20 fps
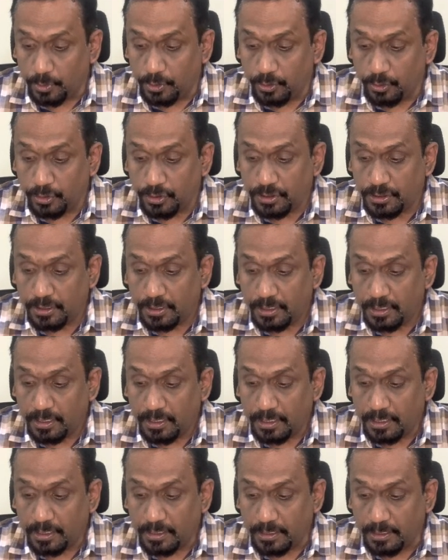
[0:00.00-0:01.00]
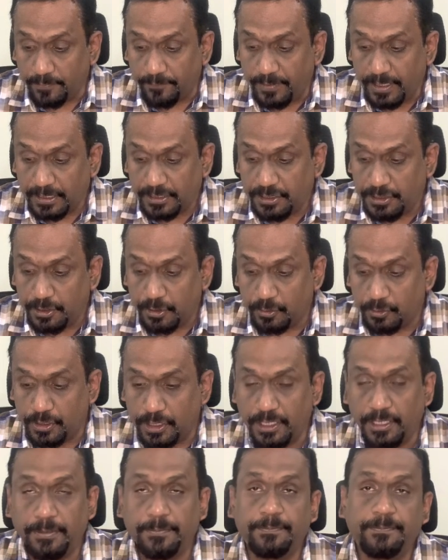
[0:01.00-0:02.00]
use
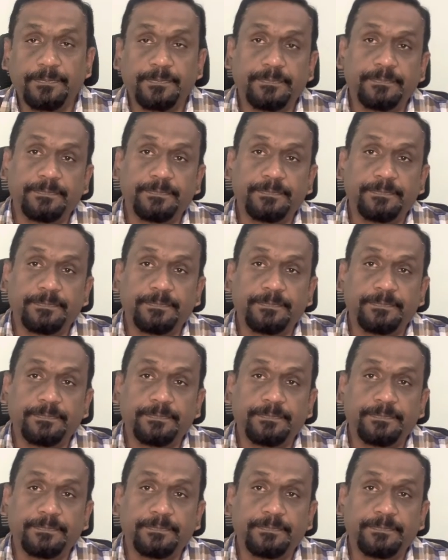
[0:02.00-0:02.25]
F-03.